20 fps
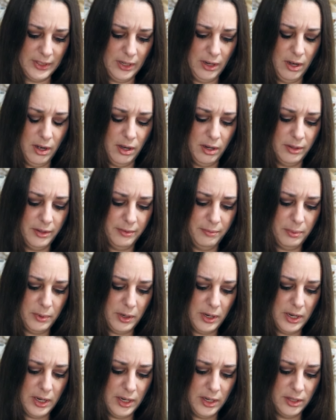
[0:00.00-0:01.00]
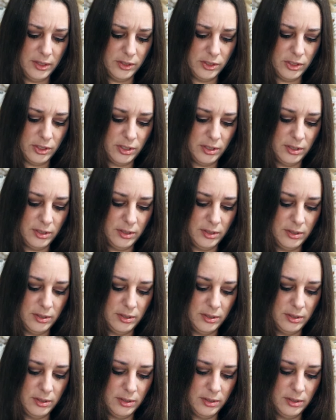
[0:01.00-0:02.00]
Olive Branch.
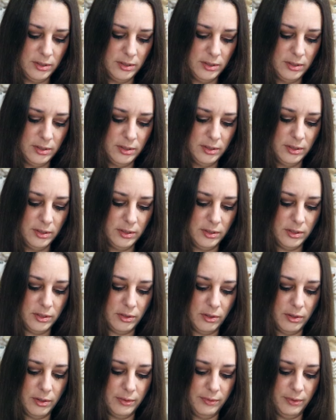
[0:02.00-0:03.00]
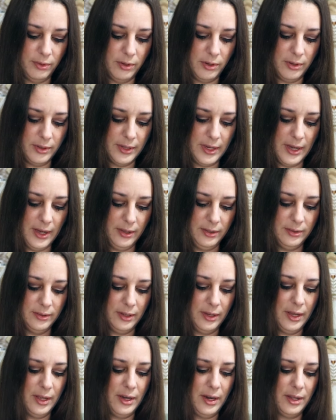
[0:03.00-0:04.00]
Sorry for all that.
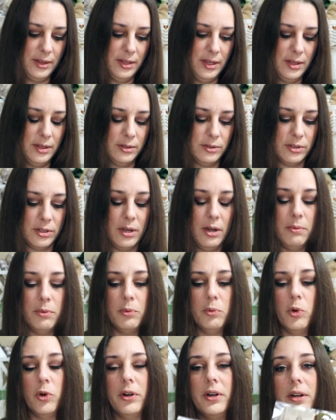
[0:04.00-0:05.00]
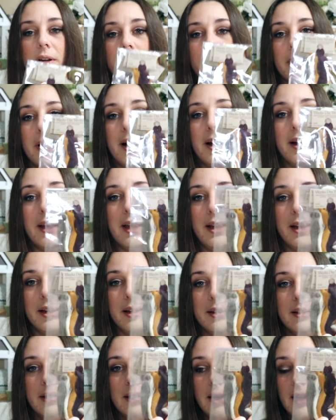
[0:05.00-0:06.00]
And I think there's a couple more in here, but I
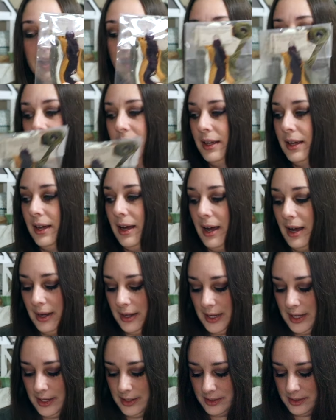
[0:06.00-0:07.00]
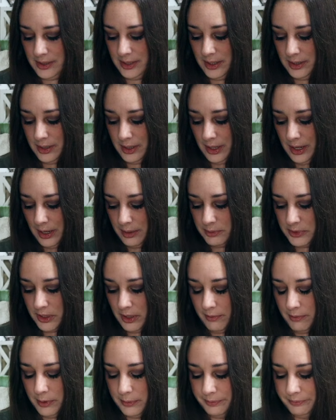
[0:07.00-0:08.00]
can't see the names
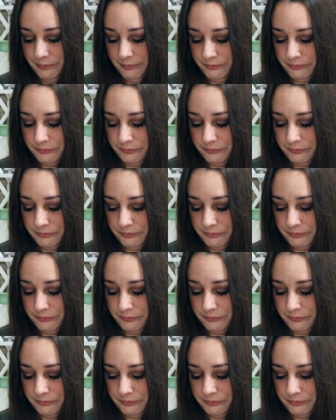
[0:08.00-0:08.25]
of them.